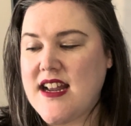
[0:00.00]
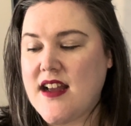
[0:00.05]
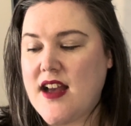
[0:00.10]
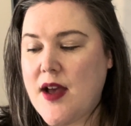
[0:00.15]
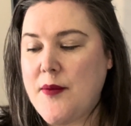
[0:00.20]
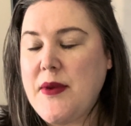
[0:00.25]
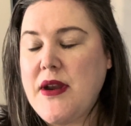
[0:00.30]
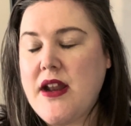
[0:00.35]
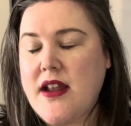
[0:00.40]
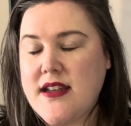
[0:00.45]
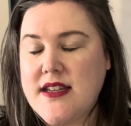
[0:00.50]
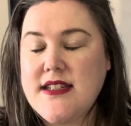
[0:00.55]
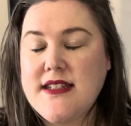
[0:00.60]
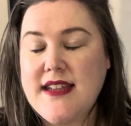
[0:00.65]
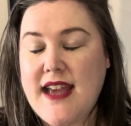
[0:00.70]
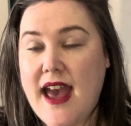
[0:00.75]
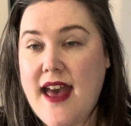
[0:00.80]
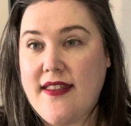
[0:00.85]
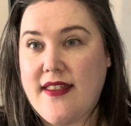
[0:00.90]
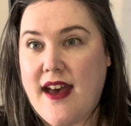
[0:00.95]
mean, I didn't
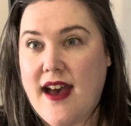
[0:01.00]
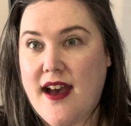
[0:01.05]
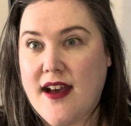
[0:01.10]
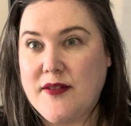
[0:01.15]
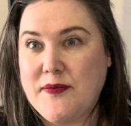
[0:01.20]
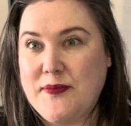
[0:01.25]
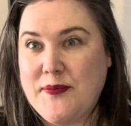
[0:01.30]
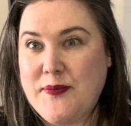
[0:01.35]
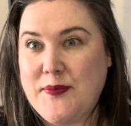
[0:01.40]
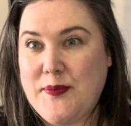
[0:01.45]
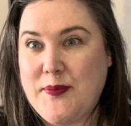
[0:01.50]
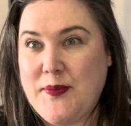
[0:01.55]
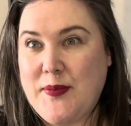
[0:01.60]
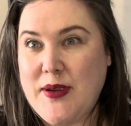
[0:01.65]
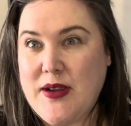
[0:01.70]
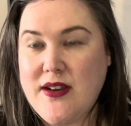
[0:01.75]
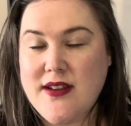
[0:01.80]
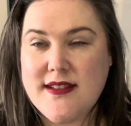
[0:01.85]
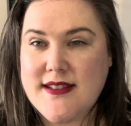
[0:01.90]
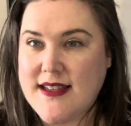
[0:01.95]
get that
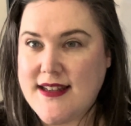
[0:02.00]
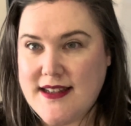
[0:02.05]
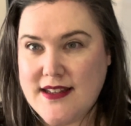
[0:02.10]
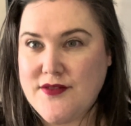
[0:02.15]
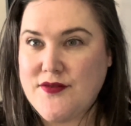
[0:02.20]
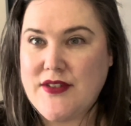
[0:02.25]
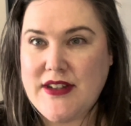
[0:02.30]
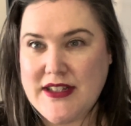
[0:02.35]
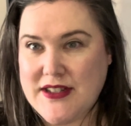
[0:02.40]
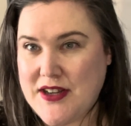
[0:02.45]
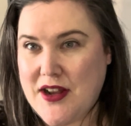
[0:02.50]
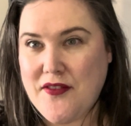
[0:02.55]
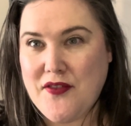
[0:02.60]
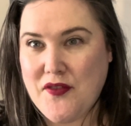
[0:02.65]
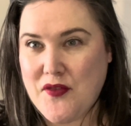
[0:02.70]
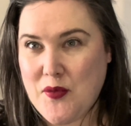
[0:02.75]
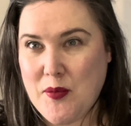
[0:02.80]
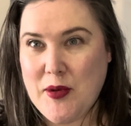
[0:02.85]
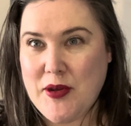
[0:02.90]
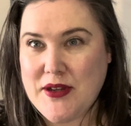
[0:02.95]
because I didn't read enough
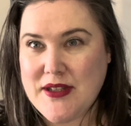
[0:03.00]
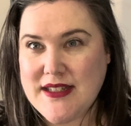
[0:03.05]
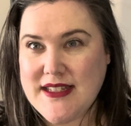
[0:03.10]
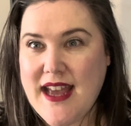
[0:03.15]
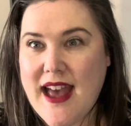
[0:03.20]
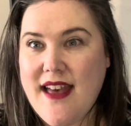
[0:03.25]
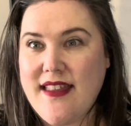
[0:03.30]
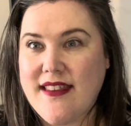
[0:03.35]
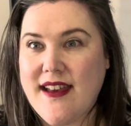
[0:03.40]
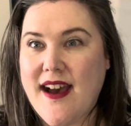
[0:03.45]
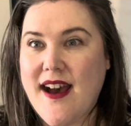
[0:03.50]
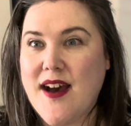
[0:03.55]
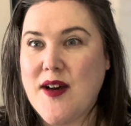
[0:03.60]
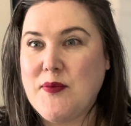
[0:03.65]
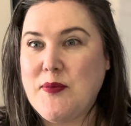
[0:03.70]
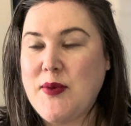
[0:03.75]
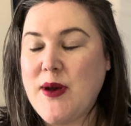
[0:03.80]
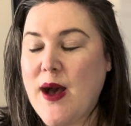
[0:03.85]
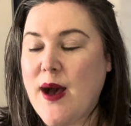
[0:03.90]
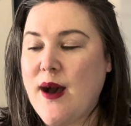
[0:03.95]
of the book to get that,
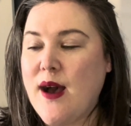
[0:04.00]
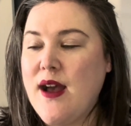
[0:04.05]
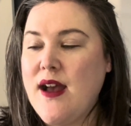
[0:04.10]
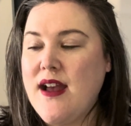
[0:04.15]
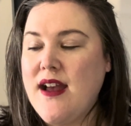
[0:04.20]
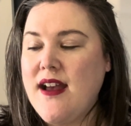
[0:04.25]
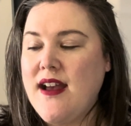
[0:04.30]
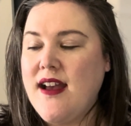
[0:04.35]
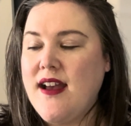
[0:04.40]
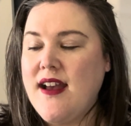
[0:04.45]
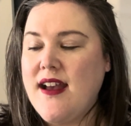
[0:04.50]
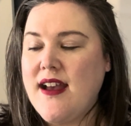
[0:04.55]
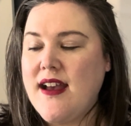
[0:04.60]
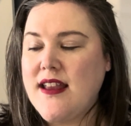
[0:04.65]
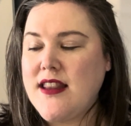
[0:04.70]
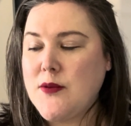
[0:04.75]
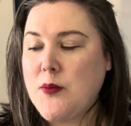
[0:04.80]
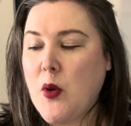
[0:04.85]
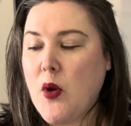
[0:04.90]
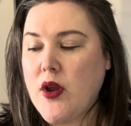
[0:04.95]
but
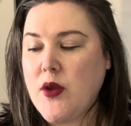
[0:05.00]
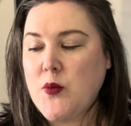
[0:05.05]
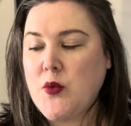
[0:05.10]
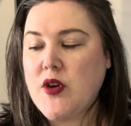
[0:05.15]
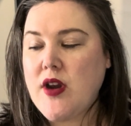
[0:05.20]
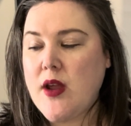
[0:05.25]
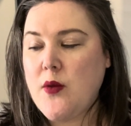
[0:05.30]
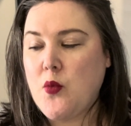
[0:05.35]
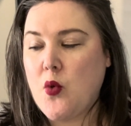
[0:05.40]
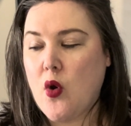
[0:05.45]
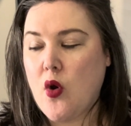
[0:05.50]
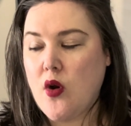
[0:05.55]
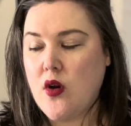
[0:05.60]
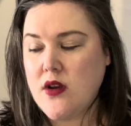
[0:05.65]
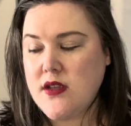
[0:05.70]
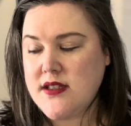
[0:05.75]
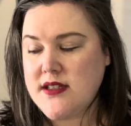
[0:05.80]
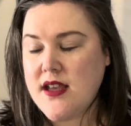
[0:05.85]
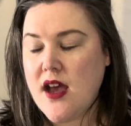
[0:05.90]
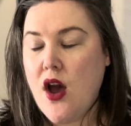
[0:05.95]
at the point where I
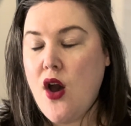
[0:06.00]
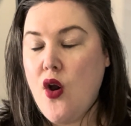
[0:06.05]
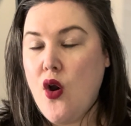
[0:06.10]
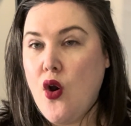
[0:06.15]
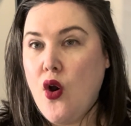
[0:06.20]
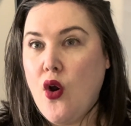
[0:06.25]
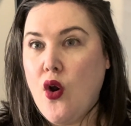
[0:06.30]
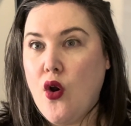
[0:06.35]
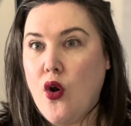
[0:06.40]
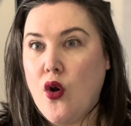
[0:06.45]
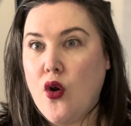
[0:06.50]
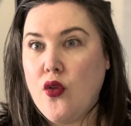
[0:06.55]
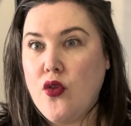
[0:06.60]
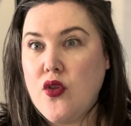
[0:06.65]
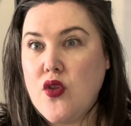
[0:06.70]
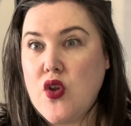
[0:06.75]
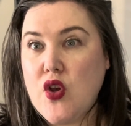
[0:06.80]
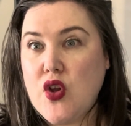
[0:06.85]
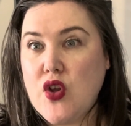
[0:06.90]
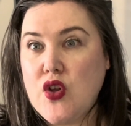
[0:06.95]
was,
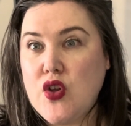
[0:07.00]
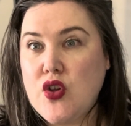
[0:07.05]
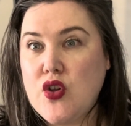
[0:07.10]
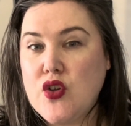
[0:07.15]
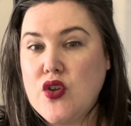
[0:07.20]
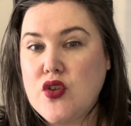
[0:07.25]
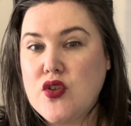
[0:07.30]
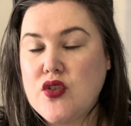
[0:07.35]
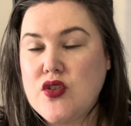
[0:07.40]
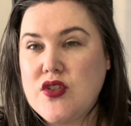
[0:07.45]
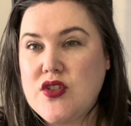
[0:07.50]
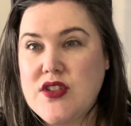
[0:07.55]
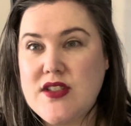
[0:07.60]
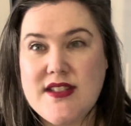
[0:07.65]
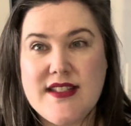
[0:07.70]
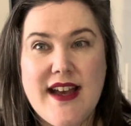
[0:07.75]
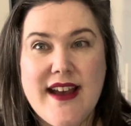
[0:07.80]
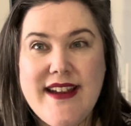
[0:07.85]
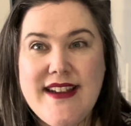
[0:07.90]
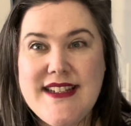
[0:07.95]
the
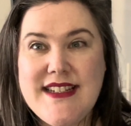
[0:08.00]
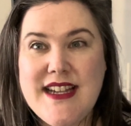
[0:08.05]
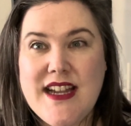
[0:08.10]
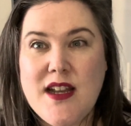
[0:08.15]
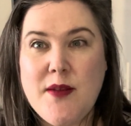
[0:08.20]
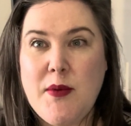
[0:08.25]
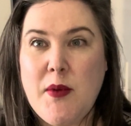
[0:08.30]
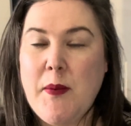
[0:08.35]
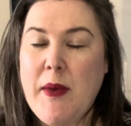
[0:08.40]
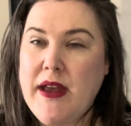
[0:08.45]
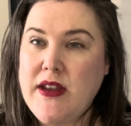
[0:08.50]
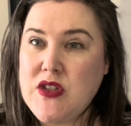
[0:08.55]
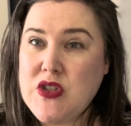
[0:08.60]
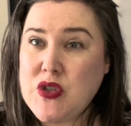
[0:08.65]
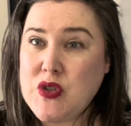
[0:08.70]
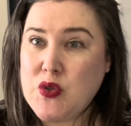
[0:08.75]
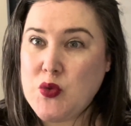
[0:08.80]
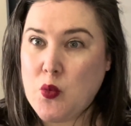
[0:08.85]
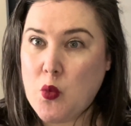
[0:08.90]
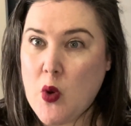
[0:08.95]
society had been
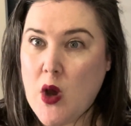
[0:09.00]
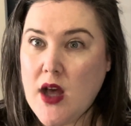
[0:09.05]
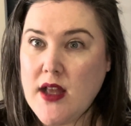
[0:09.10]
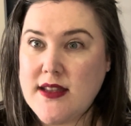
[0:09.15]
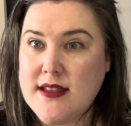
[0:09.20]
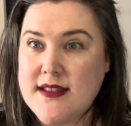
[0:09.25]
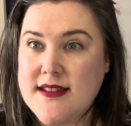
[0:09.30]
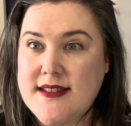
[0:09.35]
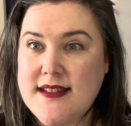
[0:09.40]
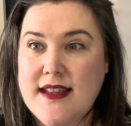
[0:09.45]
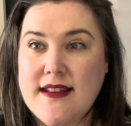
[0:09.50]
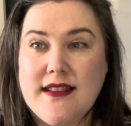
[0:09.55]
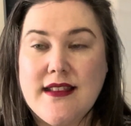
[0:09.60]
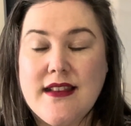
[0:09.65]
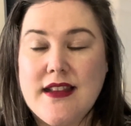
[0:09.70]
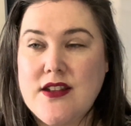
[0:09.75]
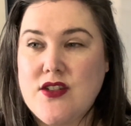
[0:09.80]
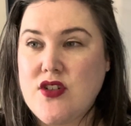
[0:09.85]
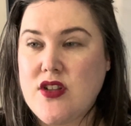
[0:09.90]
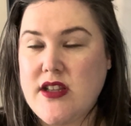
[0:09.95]
mentioned once,
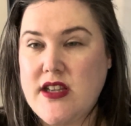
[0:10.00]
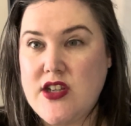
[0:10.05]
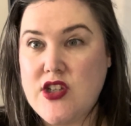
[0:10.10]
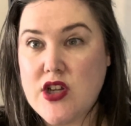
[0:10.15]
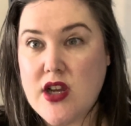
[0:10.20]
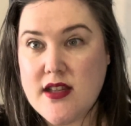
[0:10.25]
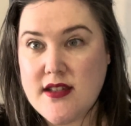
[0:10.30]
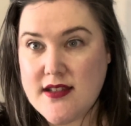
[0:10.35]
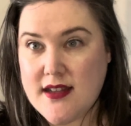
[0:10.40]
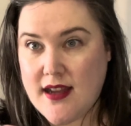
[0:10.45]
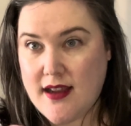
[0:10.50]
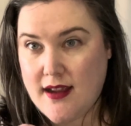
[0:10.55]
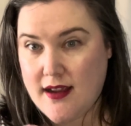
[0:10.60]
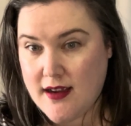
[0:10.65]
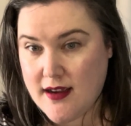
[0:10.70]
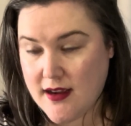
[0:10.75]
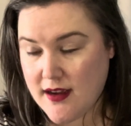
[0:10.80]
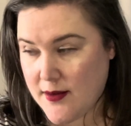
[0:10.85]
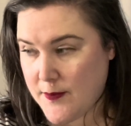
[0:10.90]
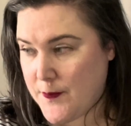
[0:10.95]
literally just
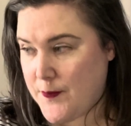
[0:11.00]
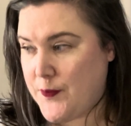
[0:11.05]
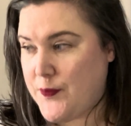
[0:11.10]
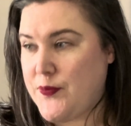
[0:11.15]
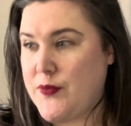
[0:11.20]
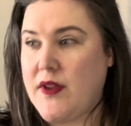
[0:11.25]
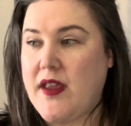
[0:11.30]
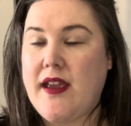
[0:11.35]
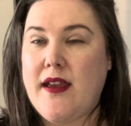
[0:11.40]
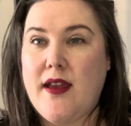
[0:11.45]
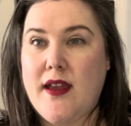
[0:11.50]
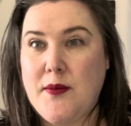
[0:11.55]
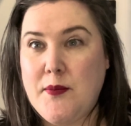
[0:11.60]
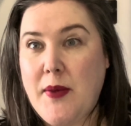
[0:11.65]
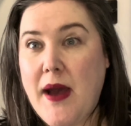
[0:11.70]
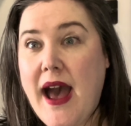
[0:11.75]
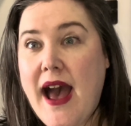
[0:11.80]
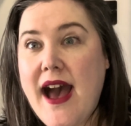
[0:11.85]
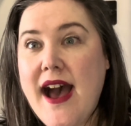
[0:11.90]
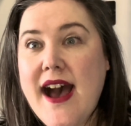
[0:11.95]
in
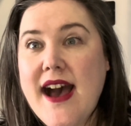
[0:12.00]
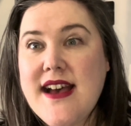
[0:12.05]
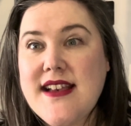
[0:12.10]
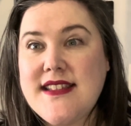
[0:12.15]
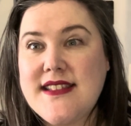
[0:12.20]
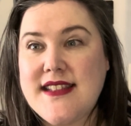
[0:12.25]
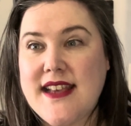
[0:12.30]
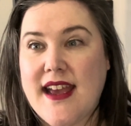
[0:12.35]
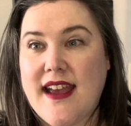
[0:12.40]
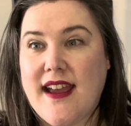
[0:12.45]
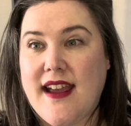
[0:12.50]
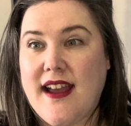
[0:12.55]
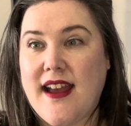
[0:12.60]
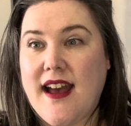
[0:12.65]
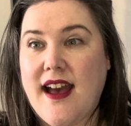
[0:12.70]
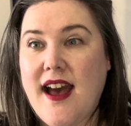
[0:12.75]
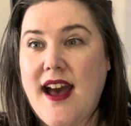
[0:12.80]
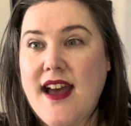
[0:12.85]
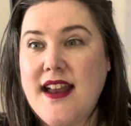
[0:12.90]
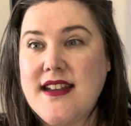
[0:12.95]
passing,
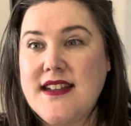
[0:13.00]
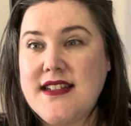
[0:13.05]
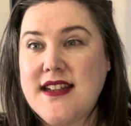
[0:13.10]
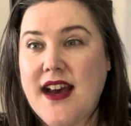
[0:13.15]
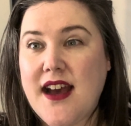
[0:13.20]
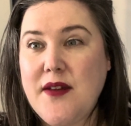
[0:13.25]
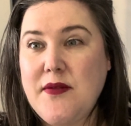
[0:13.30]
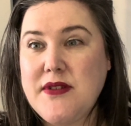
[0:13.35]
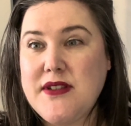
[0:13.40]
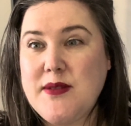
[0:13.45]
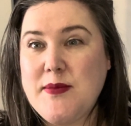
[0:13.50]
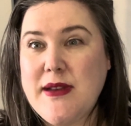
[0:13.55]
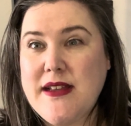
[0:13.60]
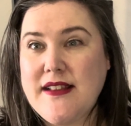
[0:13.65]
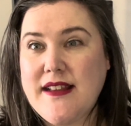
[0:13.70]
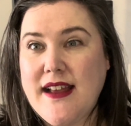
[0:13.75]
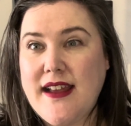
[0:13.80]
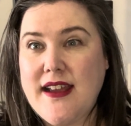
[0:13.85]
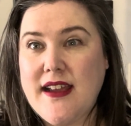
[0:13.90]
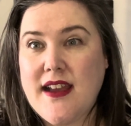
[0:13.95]
and I was a bit
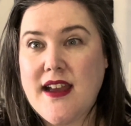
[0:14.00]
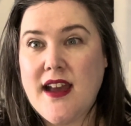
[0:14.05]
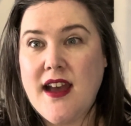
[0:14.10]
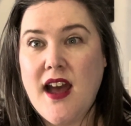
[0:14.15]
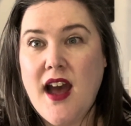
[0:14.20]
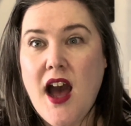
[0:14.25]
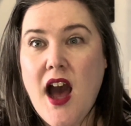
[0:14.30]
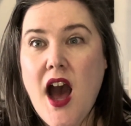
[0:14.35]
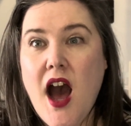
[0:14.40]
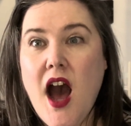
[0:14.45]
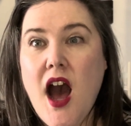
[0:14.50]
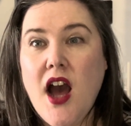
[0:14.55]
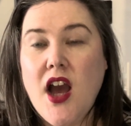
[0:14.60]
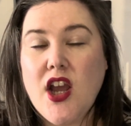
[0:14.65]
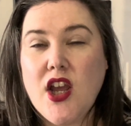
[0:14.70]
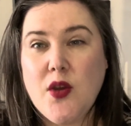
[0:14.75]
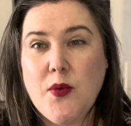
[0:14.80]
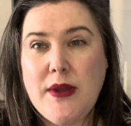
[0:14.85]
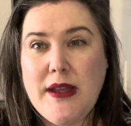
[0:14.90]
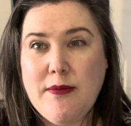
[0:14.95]
like, can